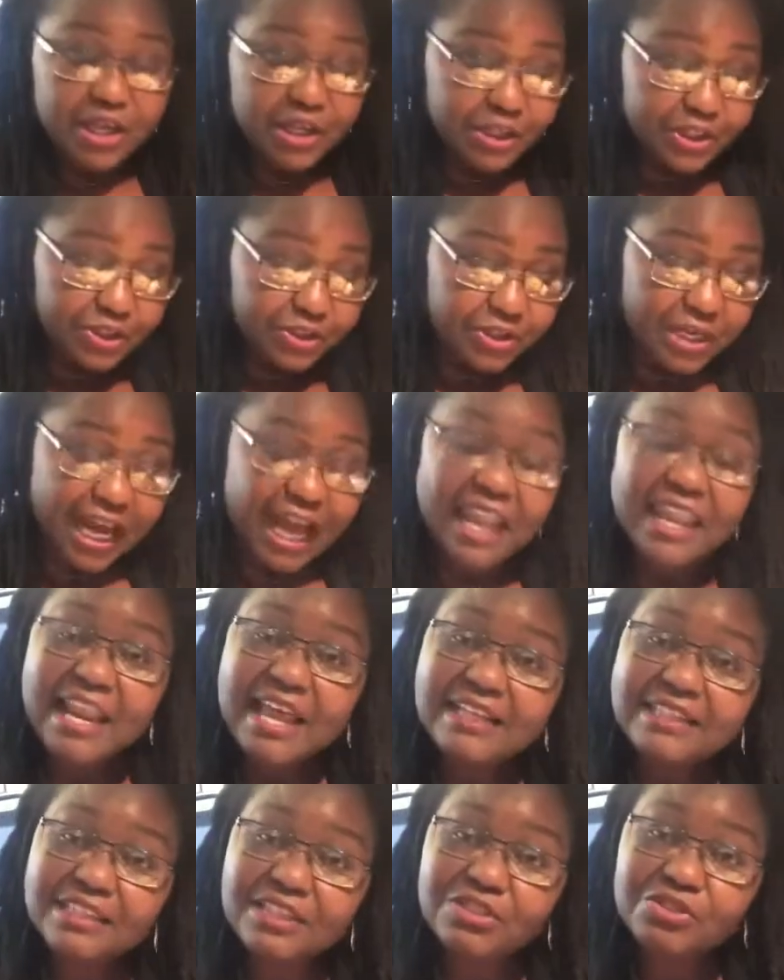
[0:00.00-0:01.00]
you can
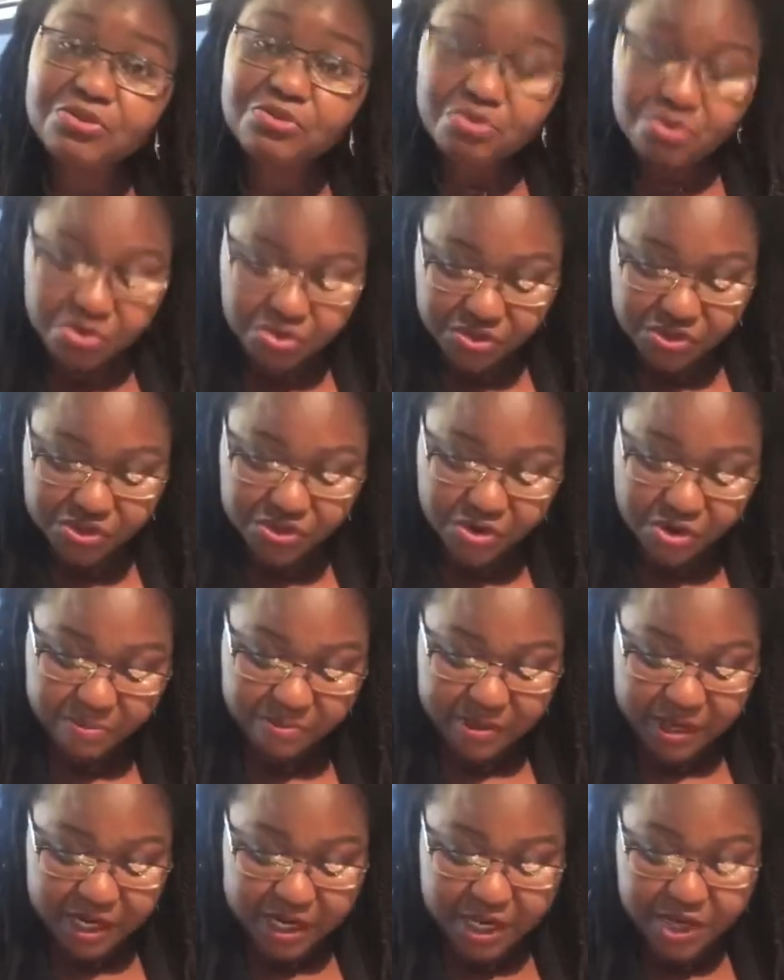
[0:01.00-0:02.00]
let it roast up
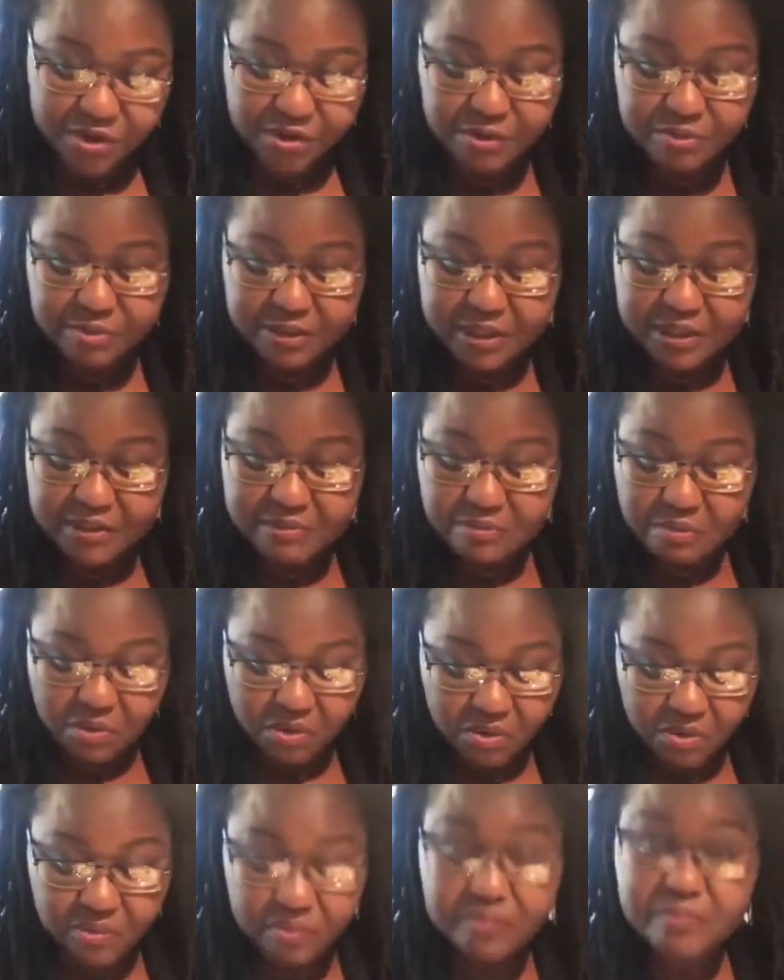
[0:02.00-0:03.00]
a little bit
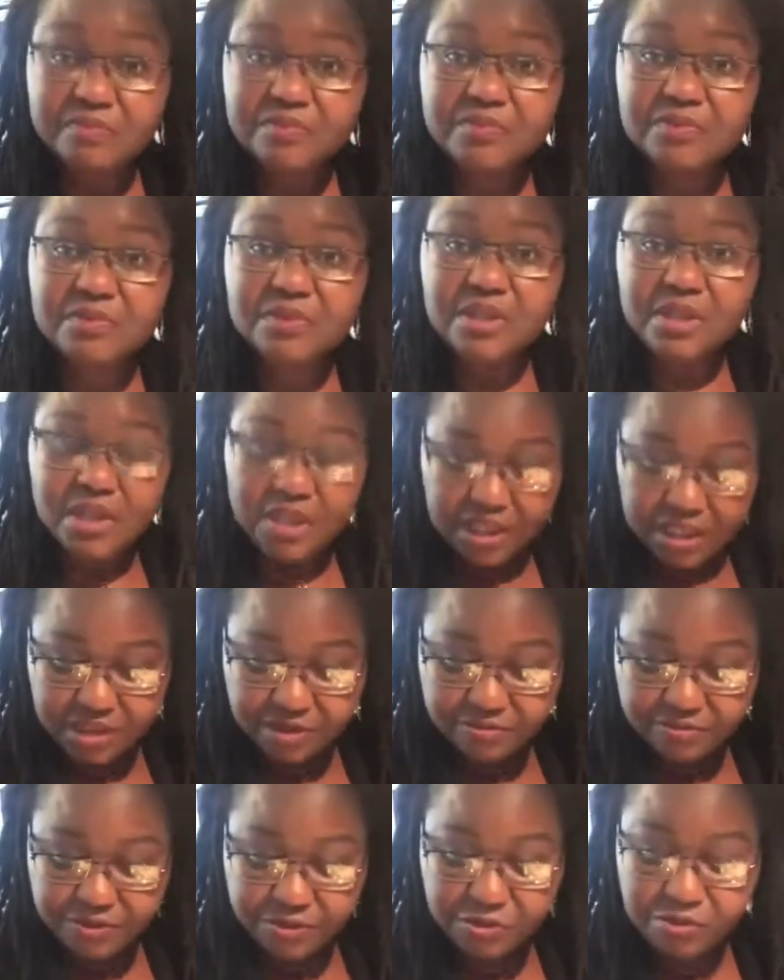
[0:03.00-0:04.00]
more.
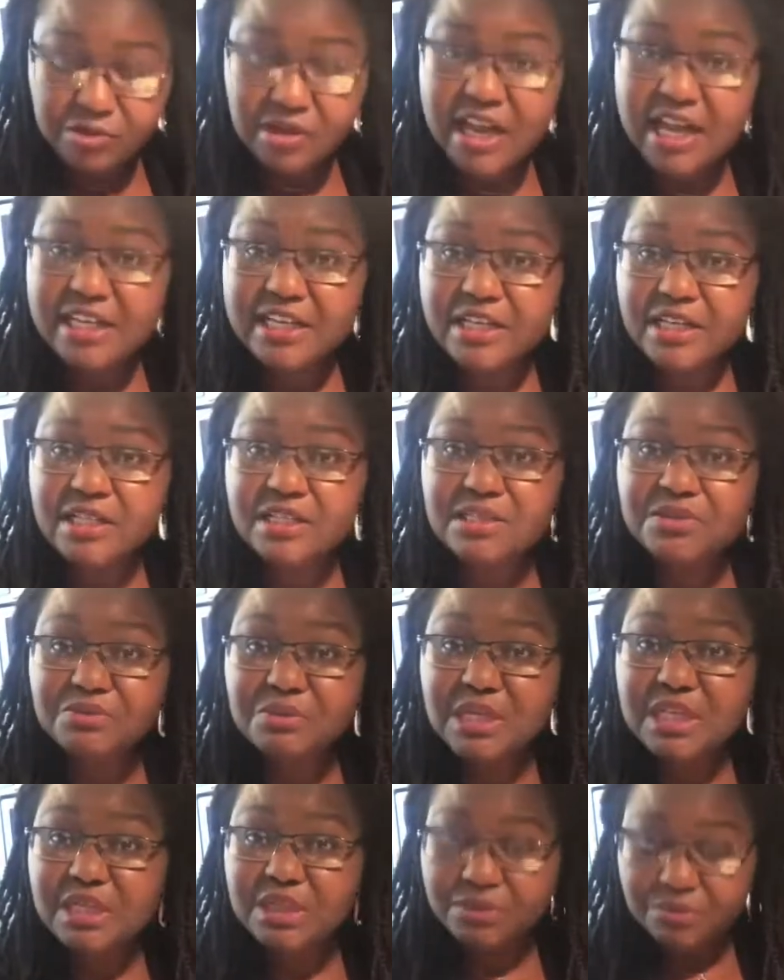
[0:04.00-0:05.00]
If you like it
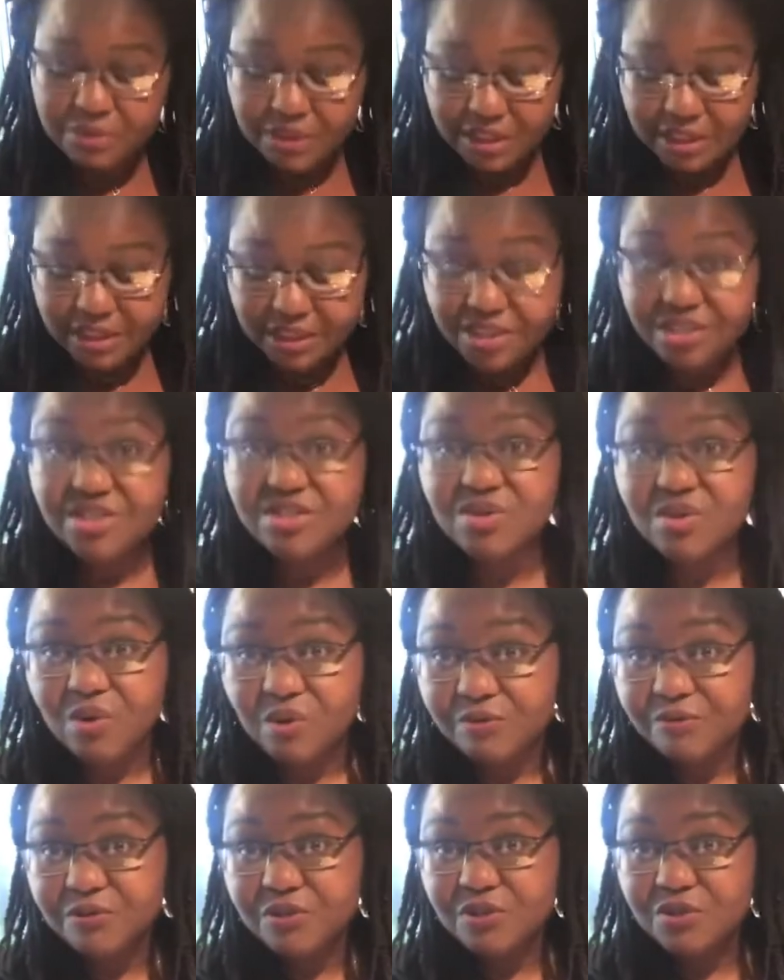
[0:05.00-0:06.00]
really, really
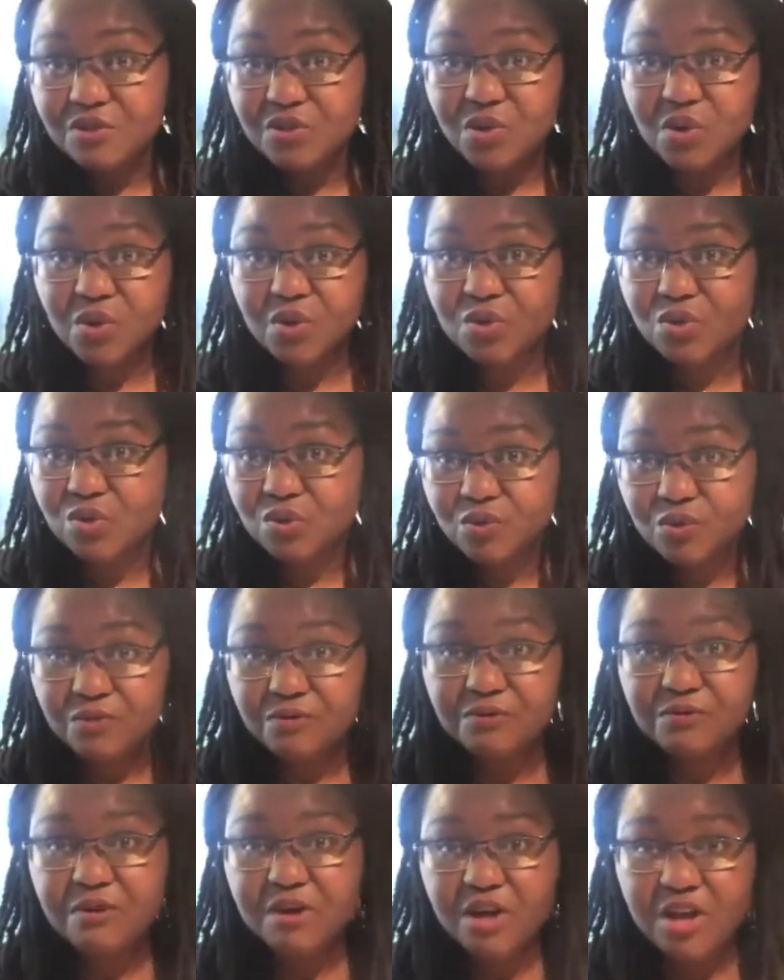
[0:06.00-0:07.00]
soft, not too
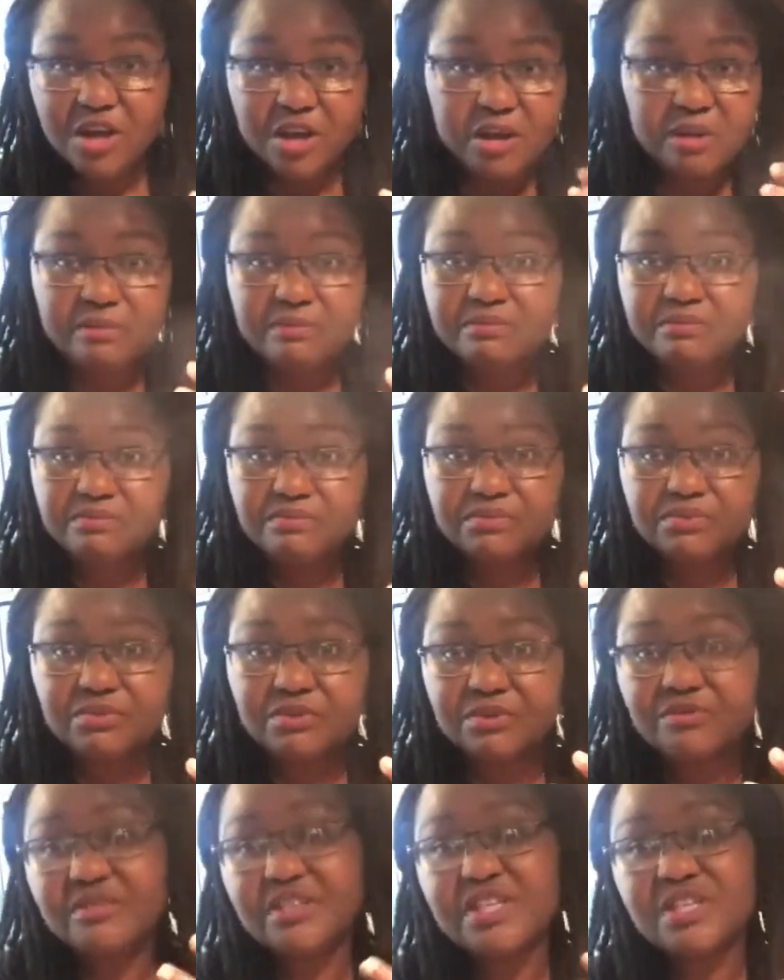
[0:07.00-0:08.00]
firm,
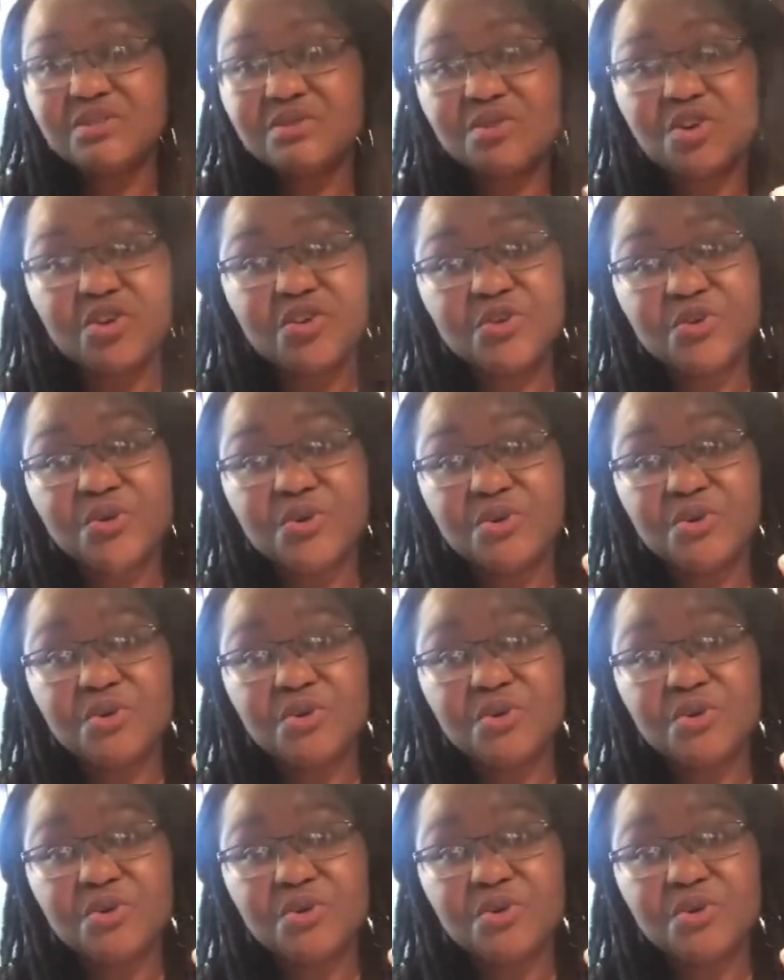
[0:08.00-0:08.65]
little or no